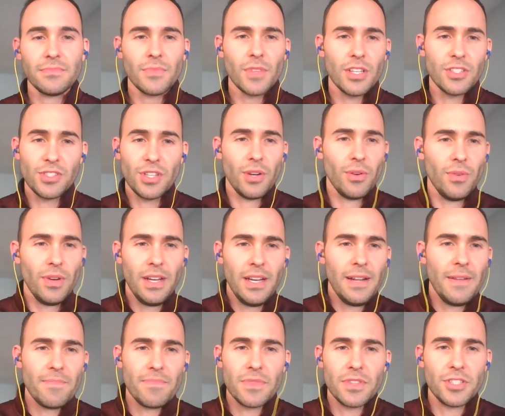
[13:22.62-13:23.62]
So,
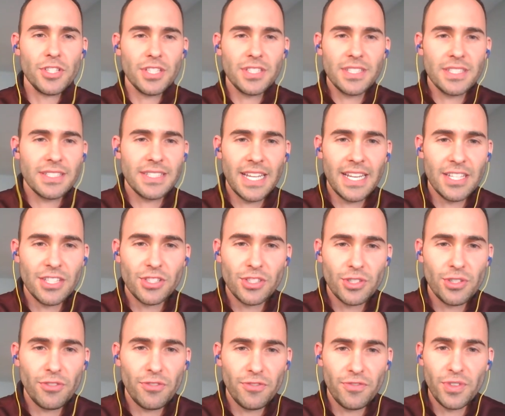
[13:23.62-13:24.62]
just as setting
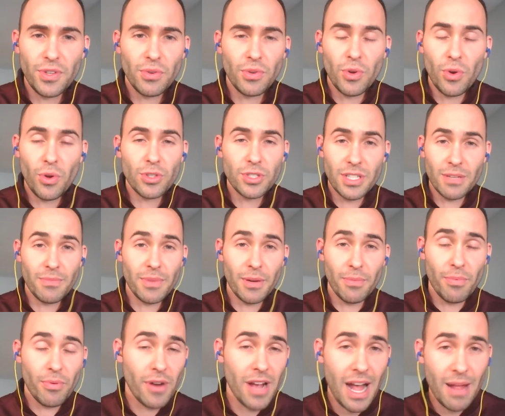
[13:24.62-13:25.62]
too few goals can be a
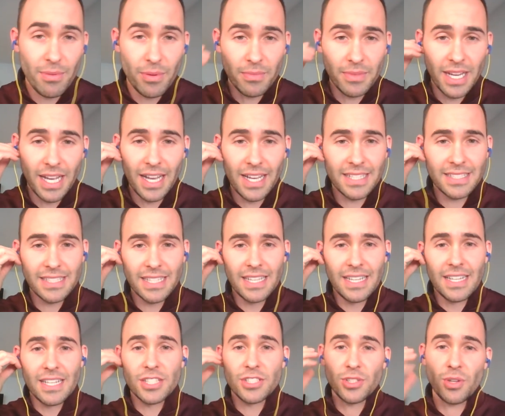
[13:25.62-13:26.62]
problem, guys,
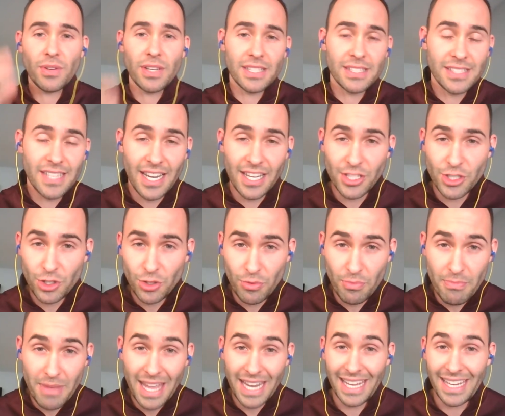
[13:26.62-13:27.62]
so can setting too
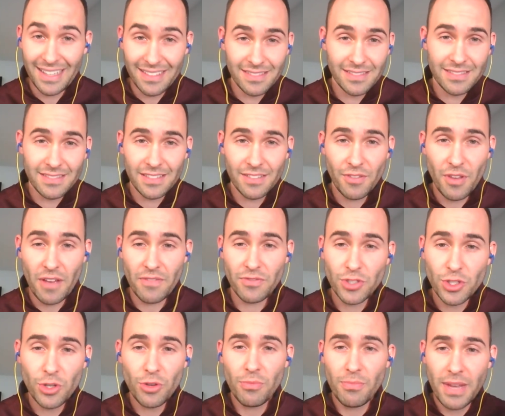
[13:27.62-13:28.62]
many. If you have
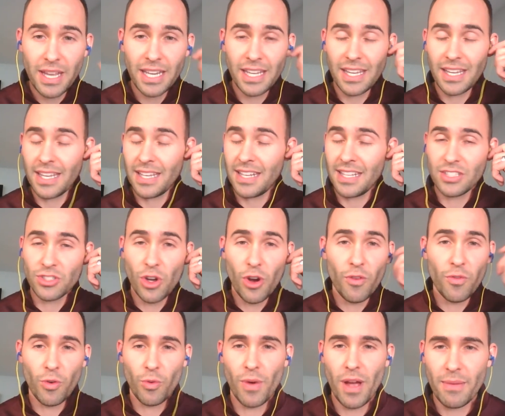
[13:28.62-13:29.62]
too many, it is
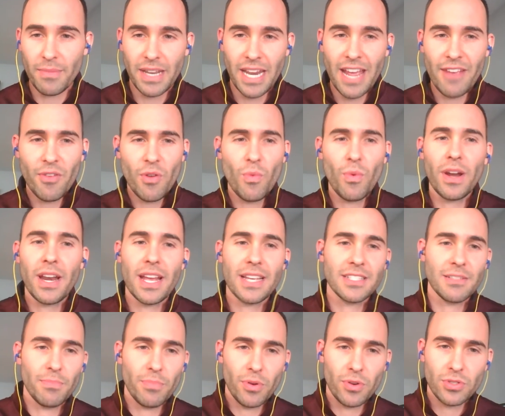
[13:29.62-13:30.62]
overwhelming. Everyone has
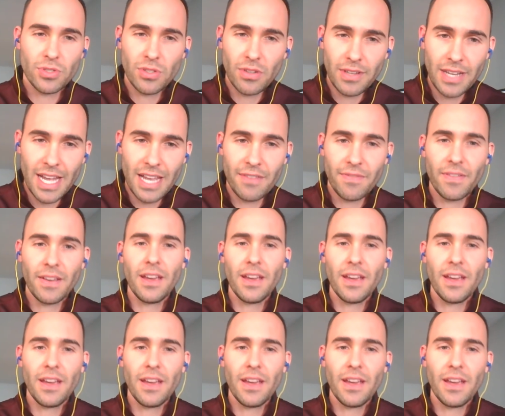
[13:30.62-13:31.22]
a personal life